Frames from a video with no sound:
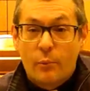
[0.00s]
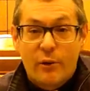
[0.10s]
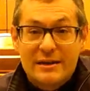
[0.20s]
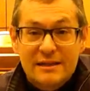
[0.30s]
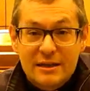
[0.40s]

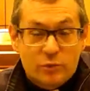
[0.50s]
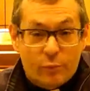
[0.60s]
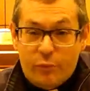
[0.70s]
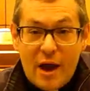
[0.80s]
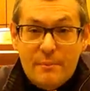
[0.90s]
president or
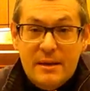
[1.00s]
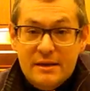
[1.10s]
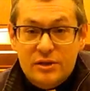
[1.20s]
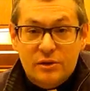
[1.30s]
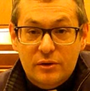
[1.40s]
prime
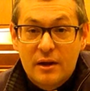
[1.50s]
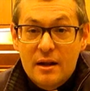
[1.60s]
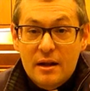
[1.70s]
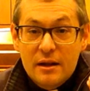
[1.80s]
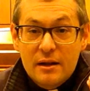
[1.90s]

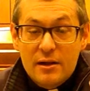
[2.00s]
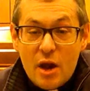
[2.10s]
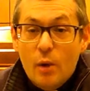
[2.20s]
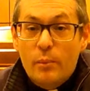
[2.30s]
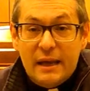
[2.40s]
minister,
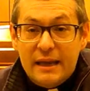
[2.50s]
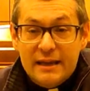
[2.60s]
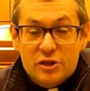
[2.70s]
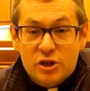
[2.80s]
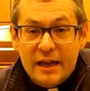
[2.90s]
nobody
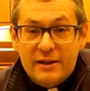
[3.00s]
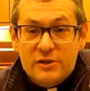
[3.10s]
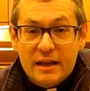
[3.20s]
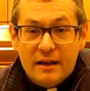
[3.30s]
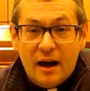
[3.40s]
can change that.